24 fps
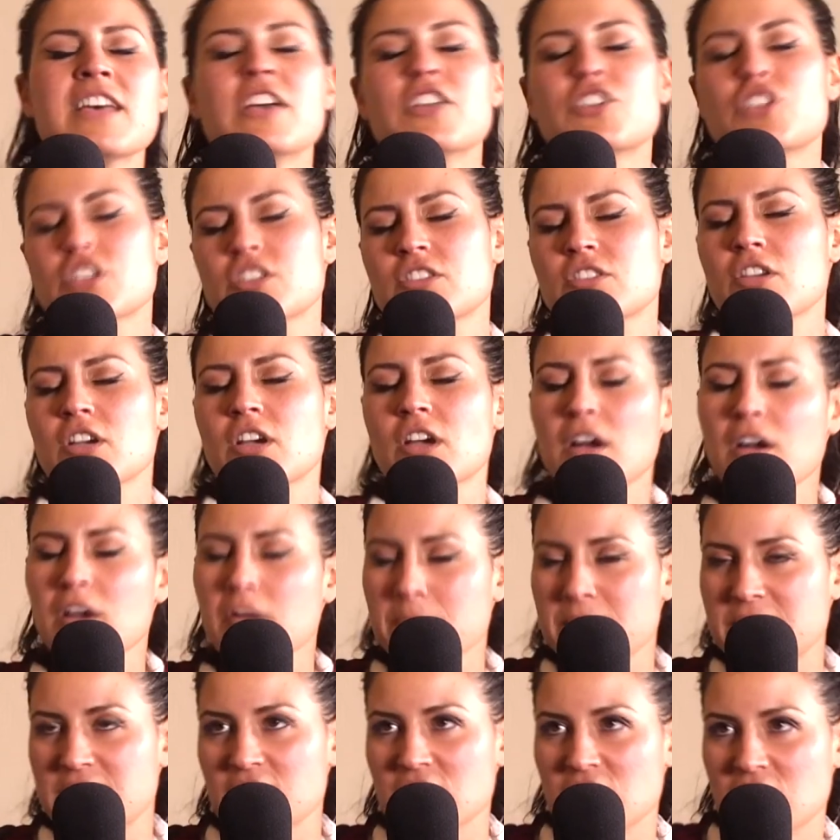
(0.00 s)
Just look
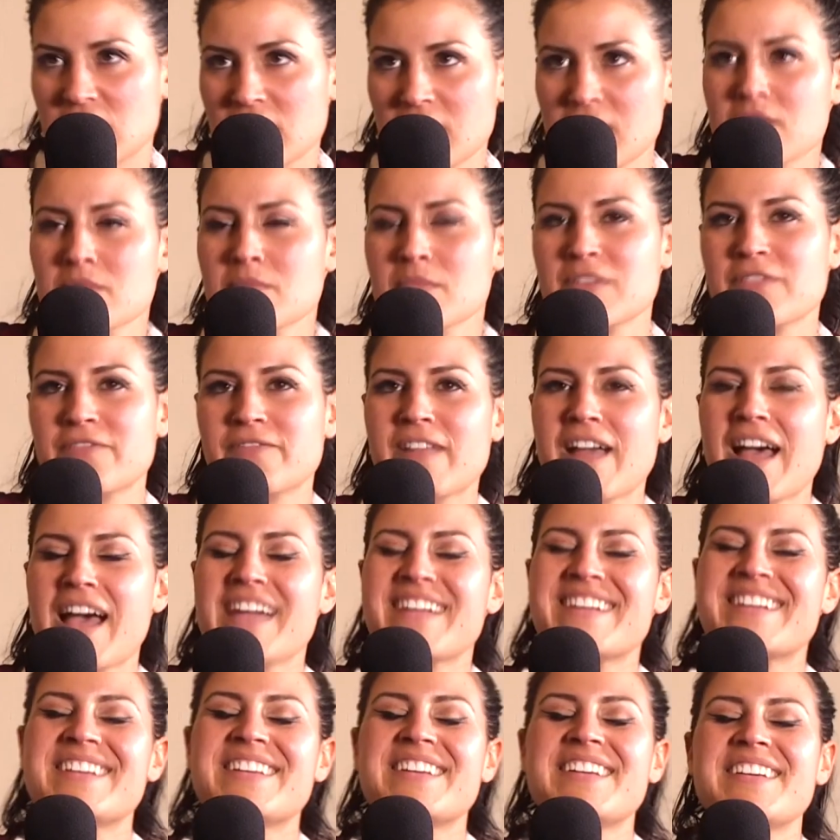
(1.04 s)
up to see me
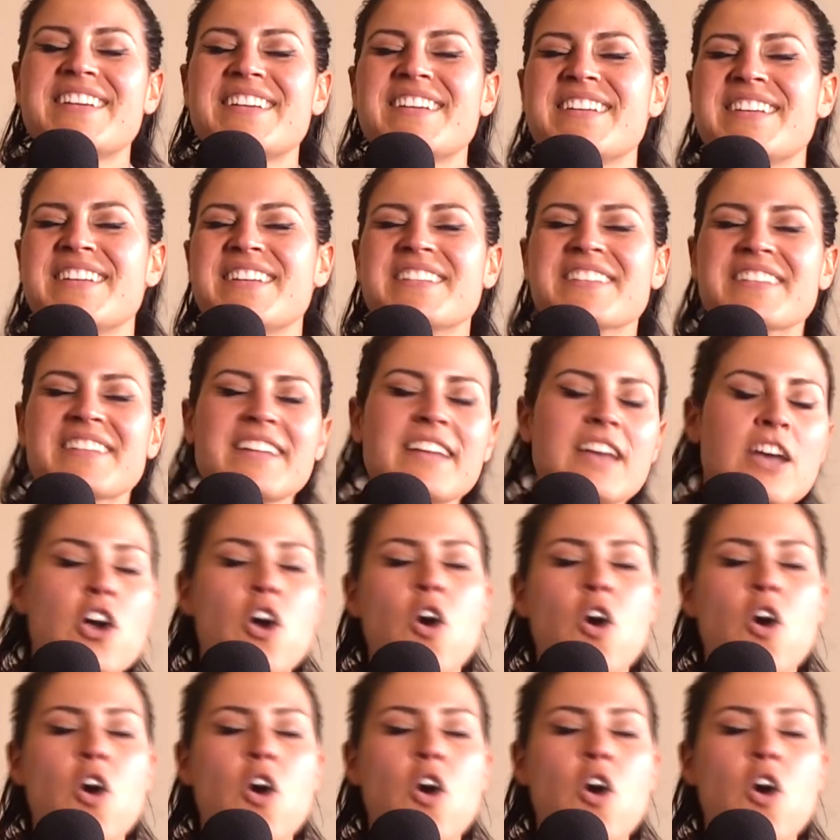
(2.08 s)
flying